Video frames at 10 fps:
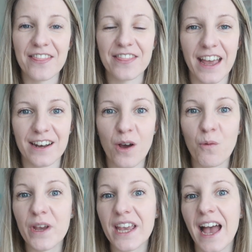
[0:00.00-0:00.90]
and then
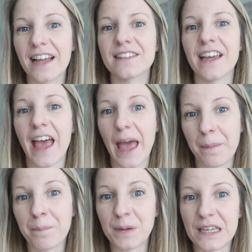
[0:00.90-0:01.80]
we had the
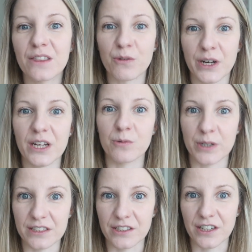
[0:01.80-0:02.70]
MP3
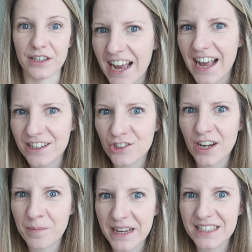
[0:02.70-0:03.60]
reader. I
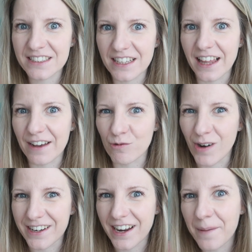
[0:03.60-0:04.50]
actually may still have
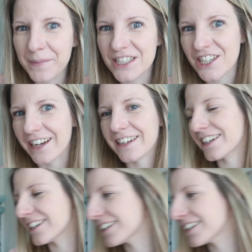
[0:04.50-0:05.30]
one. Let me check.